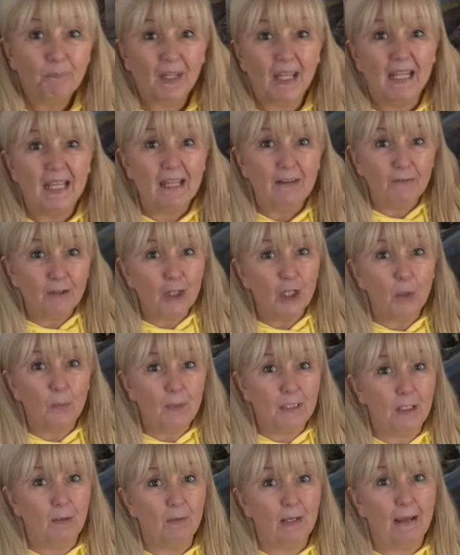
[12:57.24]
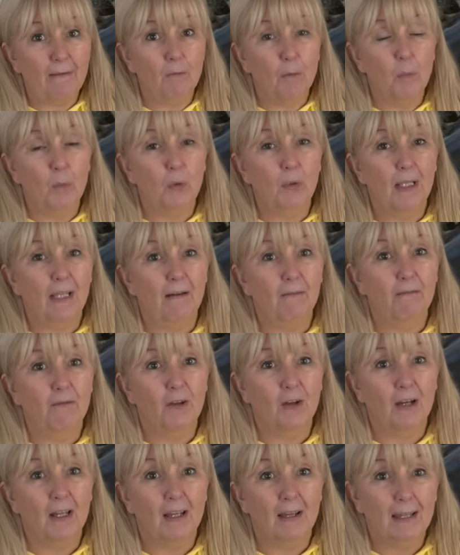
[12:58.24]
And even though we don't have a morning
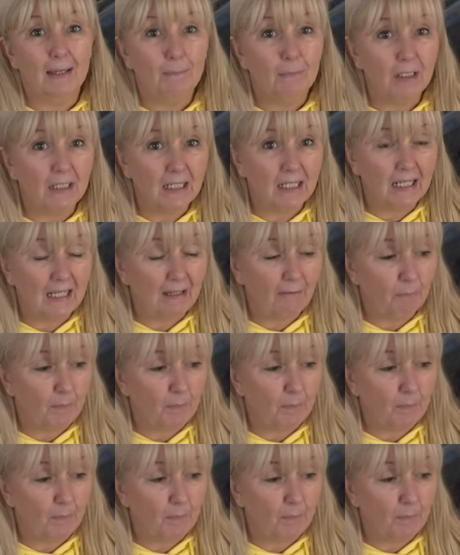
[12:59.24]
flight, I am going to leave